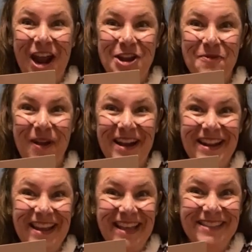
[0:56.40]
Are you
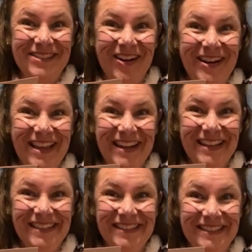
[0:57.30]
ready to get started?
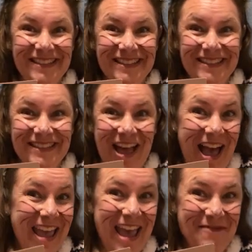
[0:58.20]

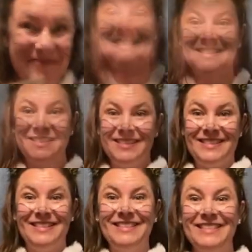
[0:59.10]
I am.
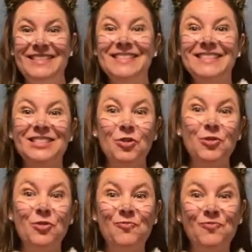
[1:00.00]
So
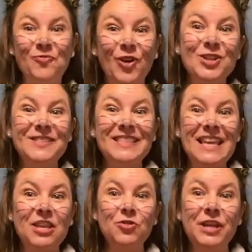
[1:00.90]
the first
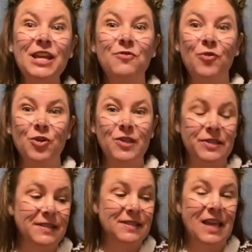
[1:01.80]
thing you need for
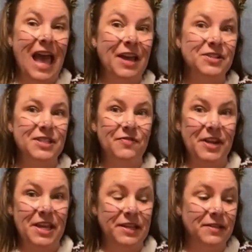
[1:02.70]
this
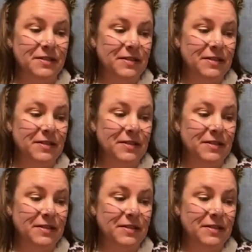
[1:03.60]
activity